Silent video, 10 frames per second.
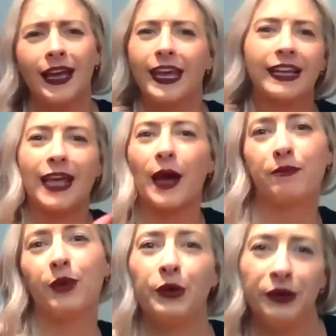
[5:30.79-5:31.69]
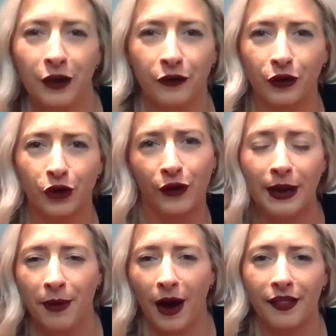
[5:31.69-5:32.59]
get that boutonniere for
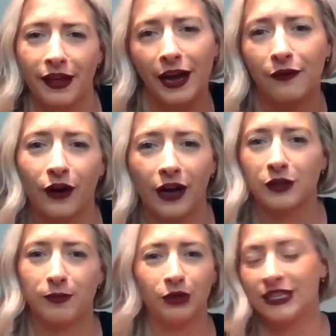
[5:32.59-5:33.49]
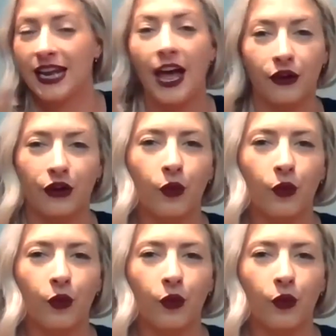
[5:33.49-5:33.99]
grandpa that I forgot to put together,